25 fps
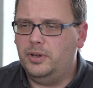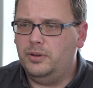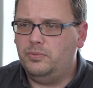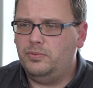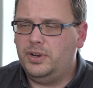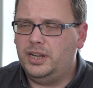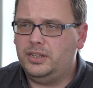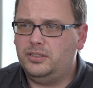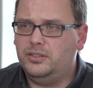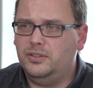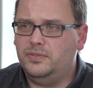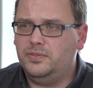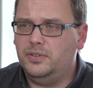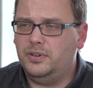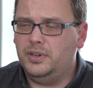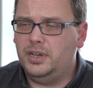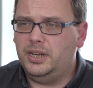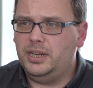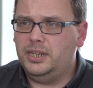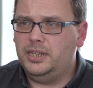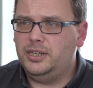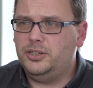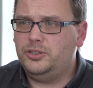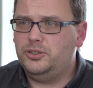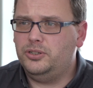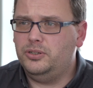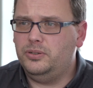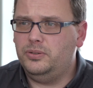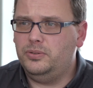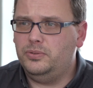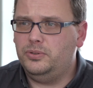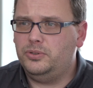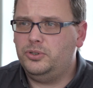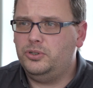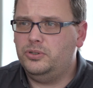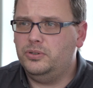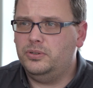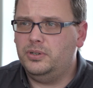rectify any
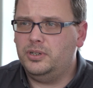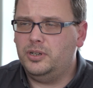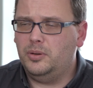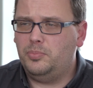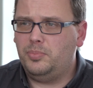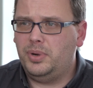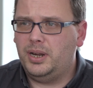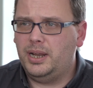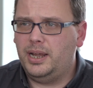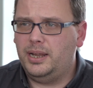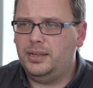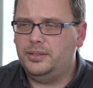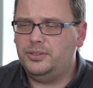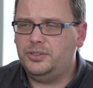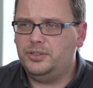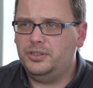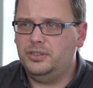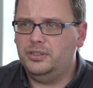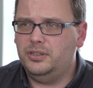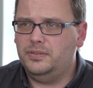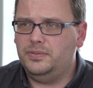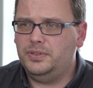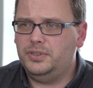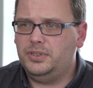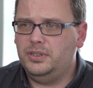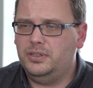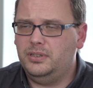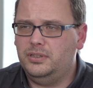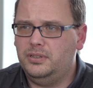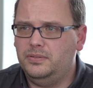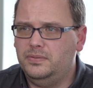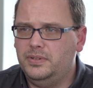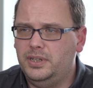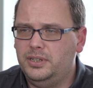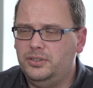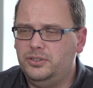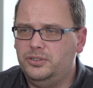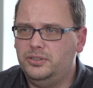issues during a planned service
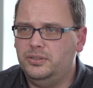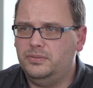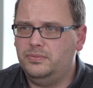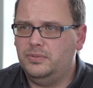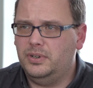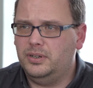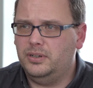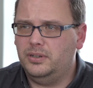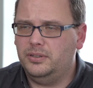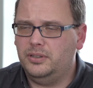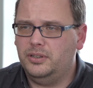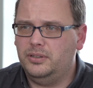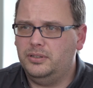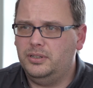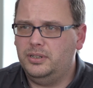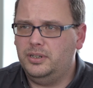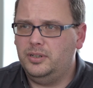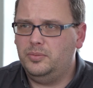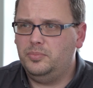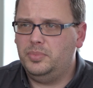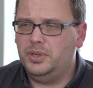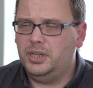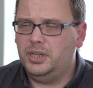intervention rather than it